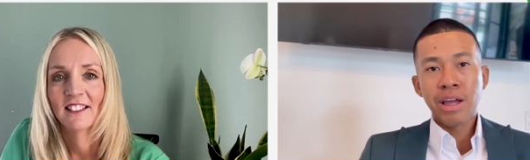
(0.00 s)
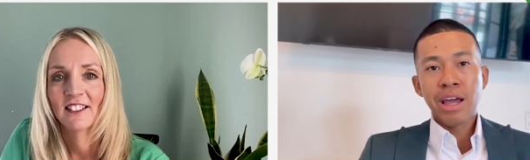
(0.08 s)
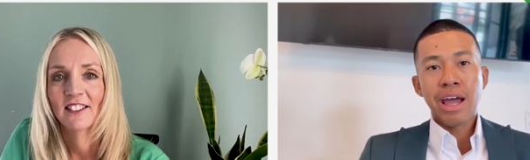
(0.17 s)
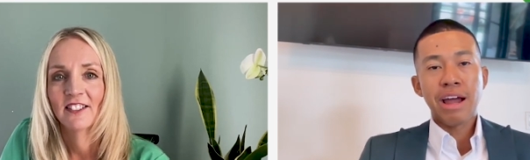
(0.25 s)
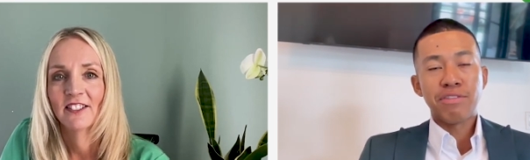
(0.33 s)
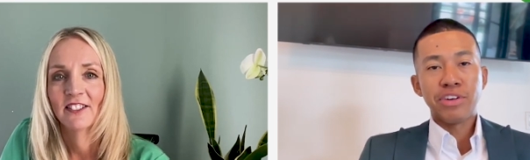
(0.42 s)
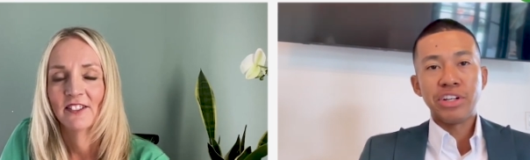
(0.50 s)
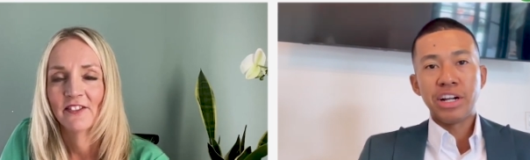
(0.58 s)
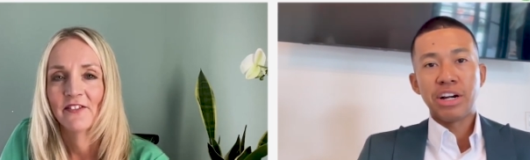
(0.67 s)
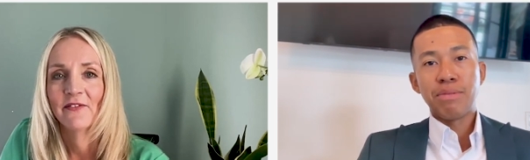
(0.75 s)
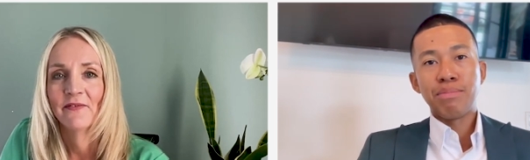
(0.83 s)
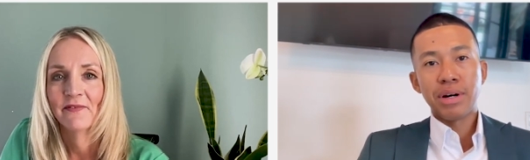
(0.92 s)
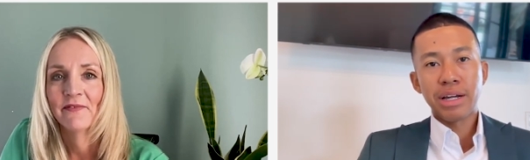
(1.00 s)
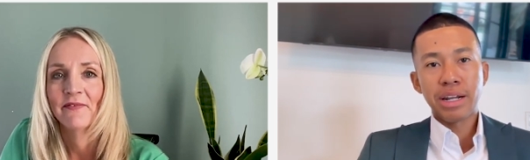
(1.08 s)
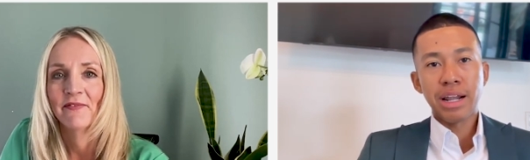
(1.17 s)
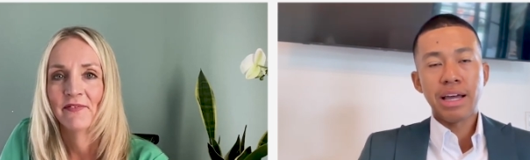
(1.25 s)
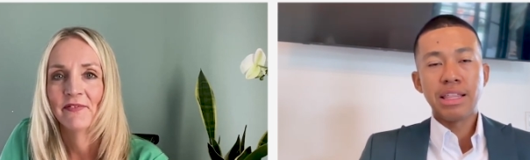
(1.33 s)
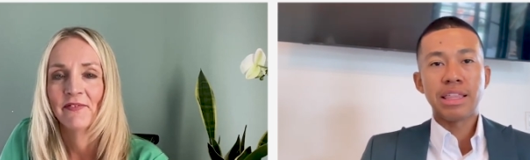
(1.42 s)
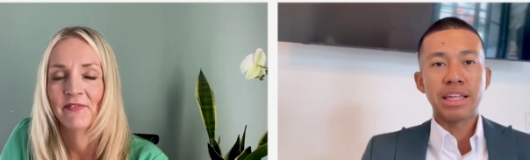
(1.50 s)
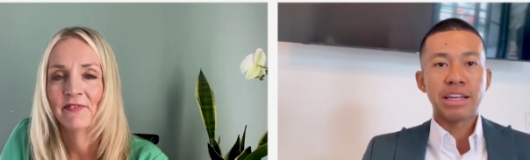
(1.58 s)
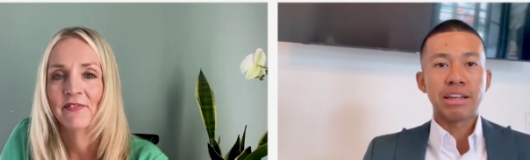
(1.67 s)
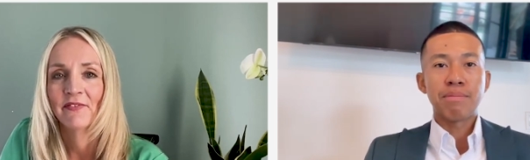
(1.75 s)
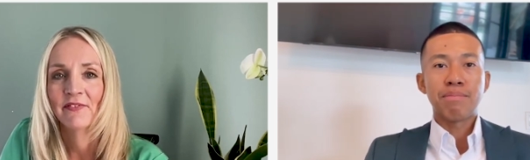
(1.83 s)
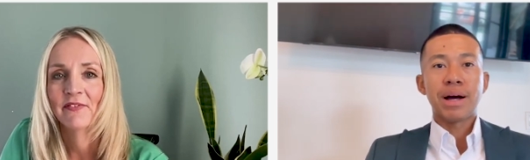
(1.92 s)
Speaker 1: every year. But I
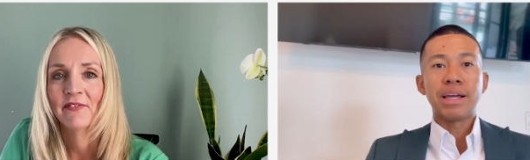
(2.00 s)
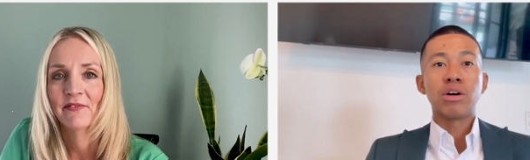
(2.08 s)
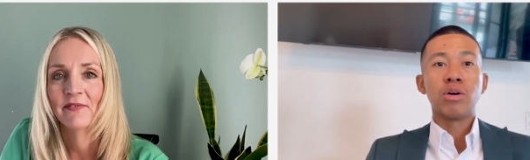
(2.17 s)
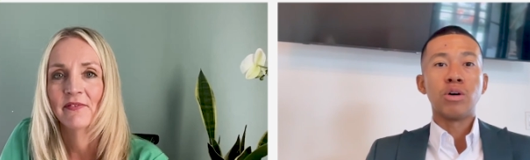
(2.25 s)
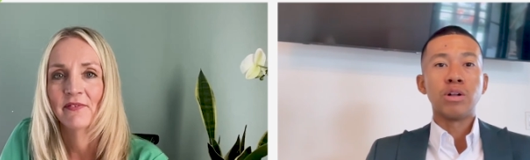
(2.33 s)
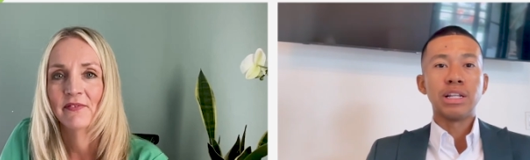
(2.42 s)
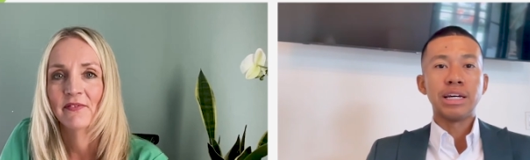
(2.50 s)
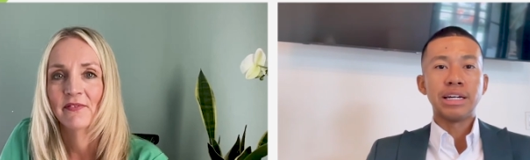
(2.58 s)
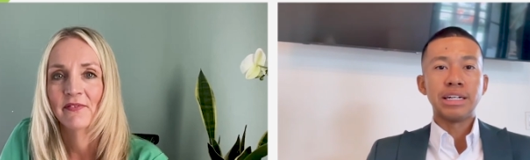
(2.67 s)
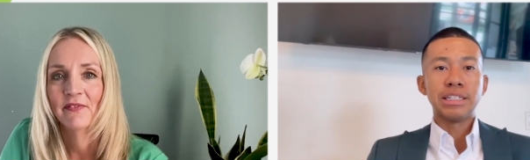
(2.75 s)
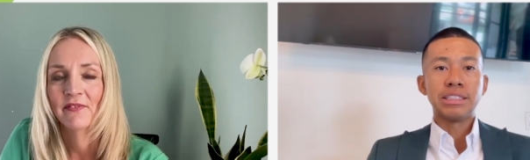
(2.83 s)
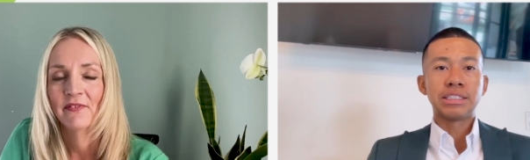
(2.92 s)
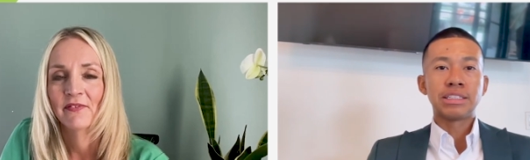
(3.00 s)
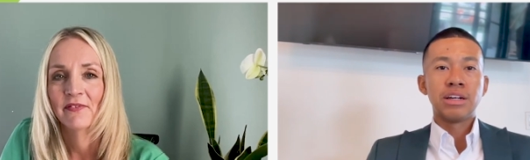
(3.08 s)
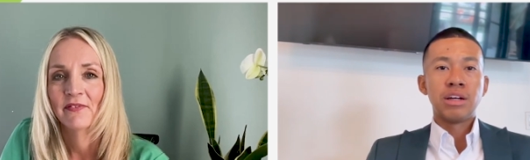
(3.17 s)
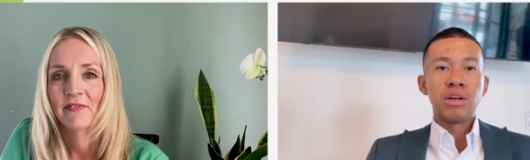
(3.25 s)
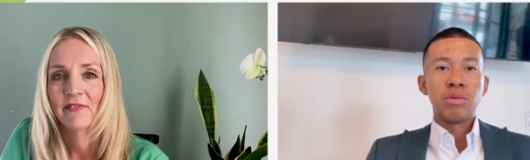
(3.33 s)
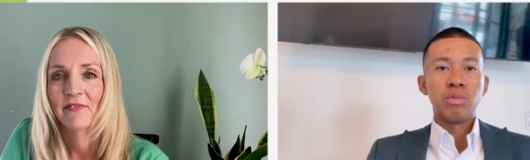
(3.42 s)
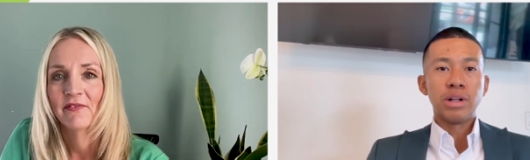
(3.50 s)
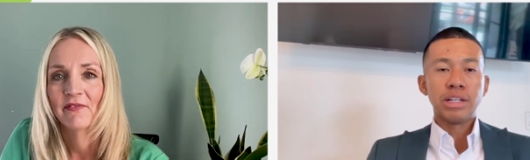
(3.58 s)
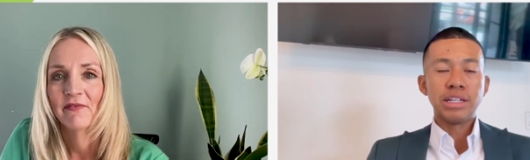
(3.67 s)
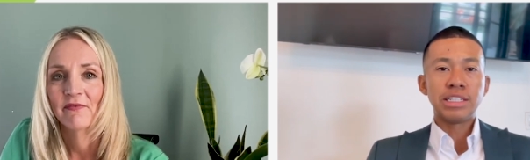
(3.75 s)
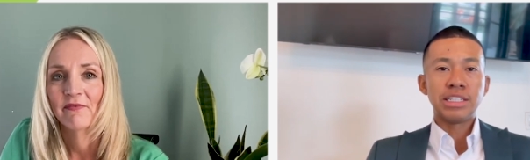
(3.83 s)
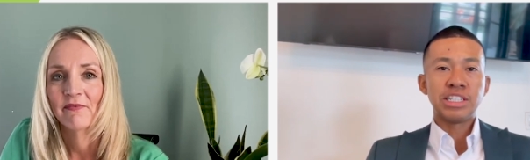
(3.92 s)
think my goal is
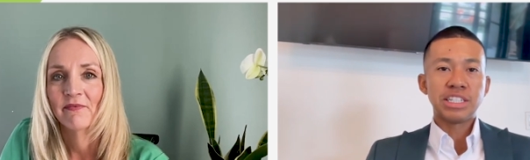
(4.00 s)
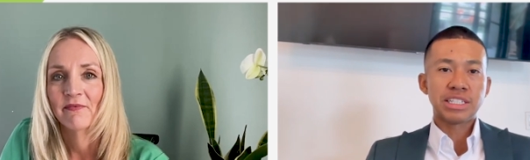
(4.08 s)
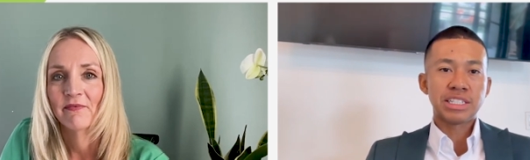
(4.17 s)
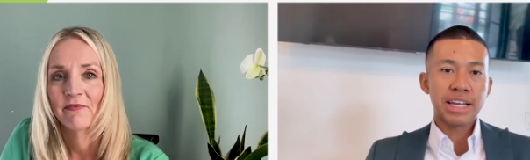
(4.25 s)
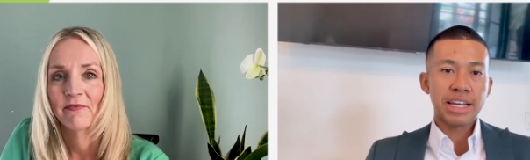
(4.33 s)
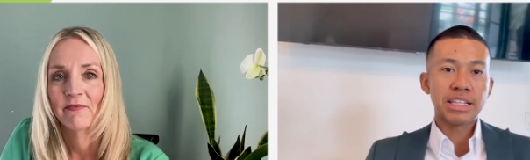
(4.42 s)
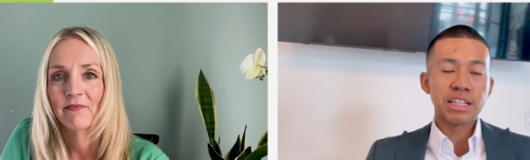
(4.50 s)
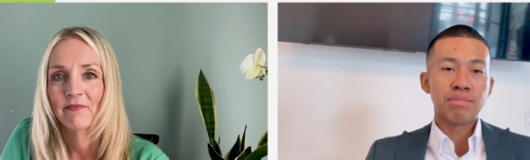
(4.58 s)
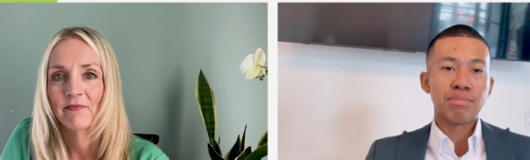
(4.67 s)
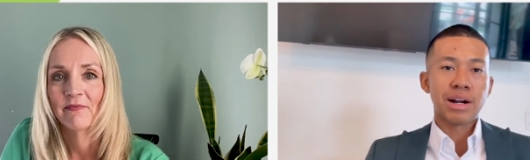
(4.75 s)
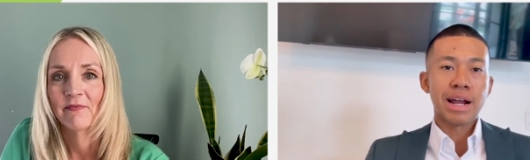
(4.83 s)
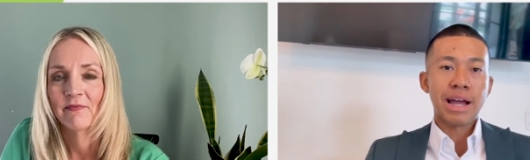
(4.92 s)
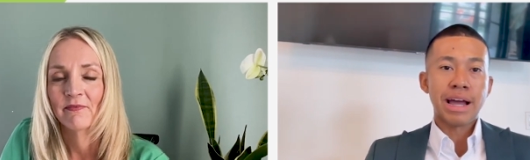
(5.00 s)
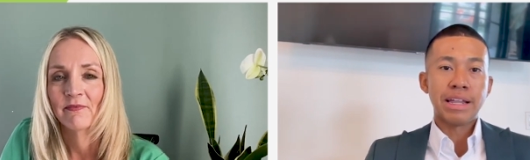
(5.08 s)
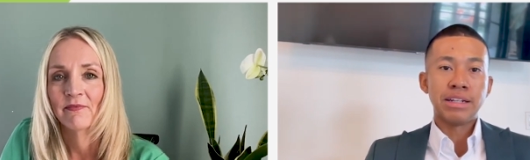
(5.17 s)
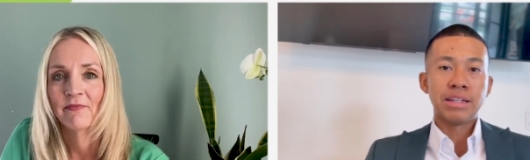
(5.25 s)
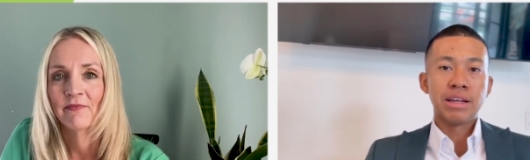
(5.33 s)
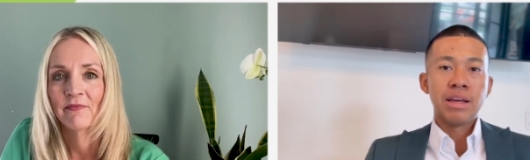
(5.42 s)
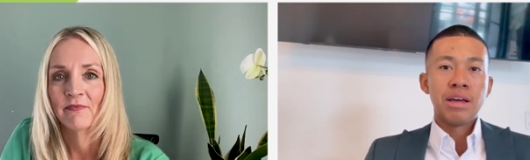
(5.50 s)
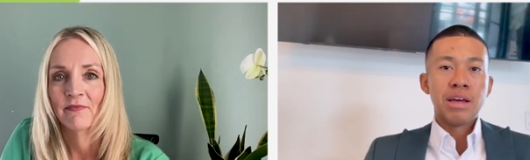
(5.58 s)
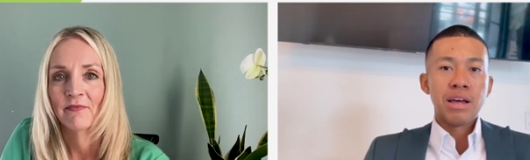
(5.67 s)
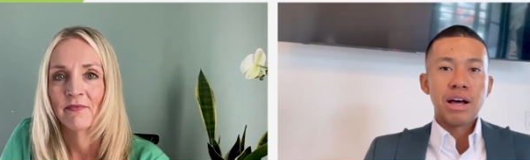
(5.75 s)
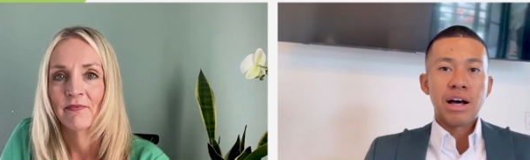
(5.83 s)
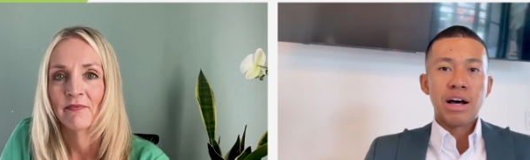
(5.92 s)
really to just take the brand
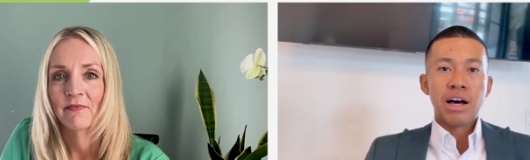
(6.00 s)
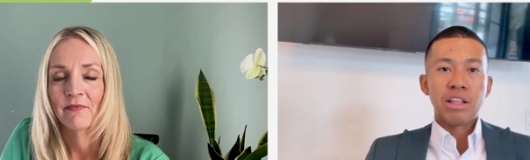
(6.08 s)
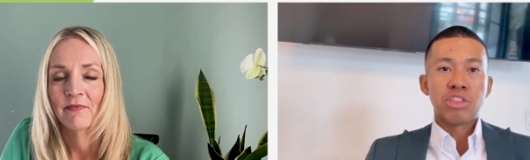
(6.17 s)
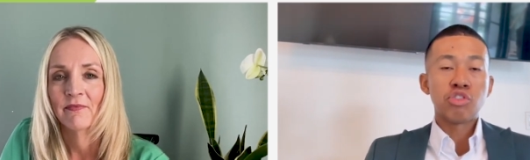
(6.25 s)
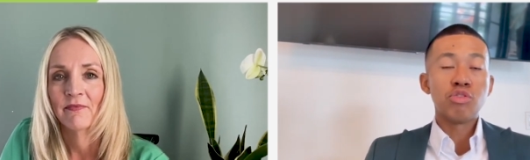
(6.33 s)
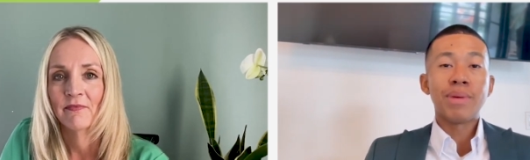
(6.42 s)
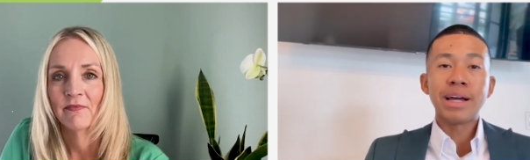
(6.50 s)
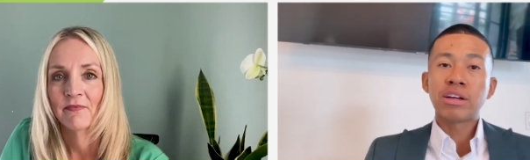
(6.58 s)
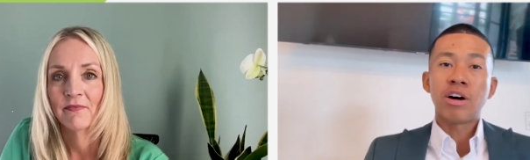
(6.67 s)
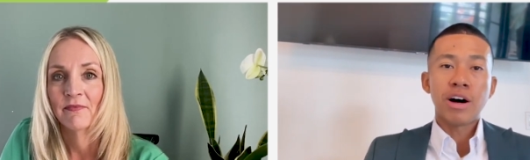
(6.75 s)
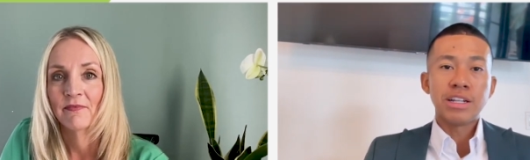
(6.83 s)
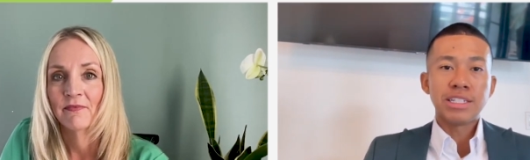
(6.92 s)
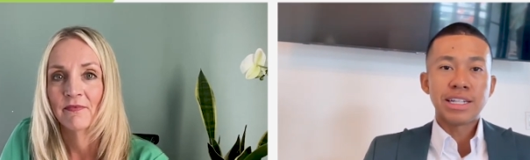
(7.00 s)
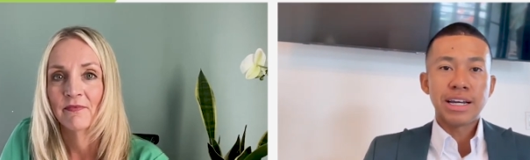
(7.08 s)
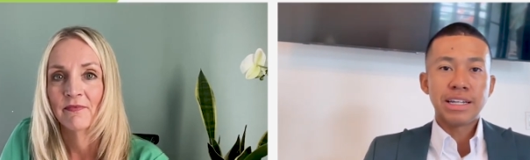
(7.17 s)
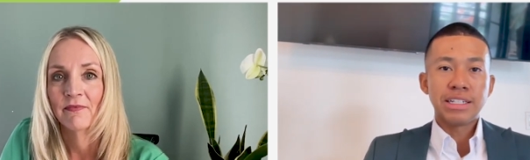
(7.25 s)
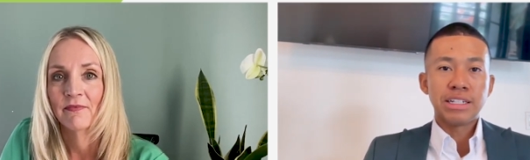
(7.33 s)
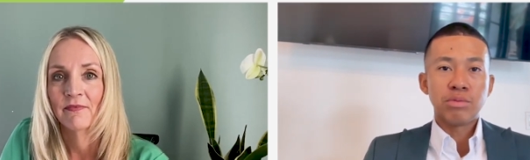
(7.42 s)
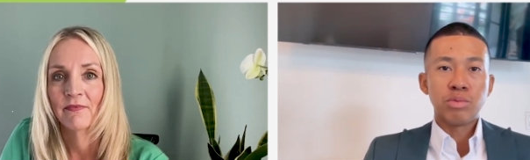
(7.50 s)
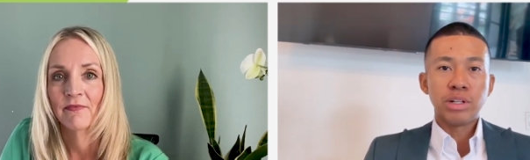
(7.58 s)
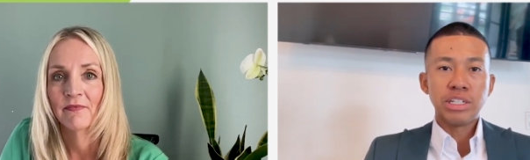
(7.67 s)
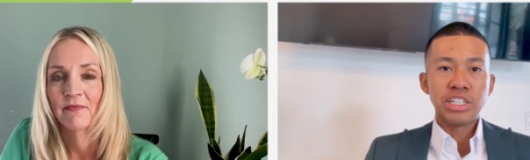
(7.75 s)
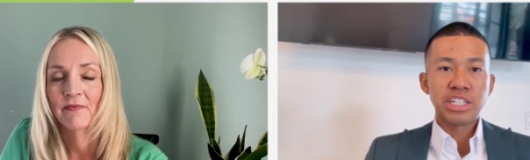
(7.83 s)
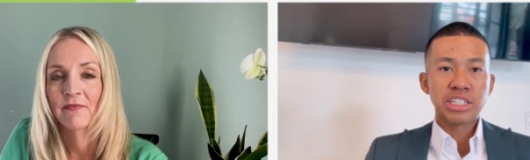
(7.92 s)
uh, through my content and
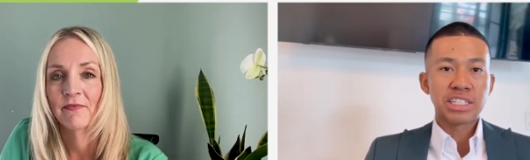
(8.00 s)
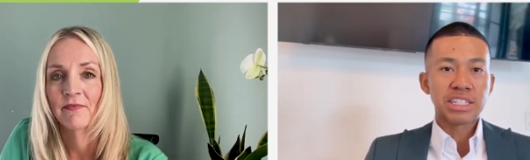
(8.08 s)
really just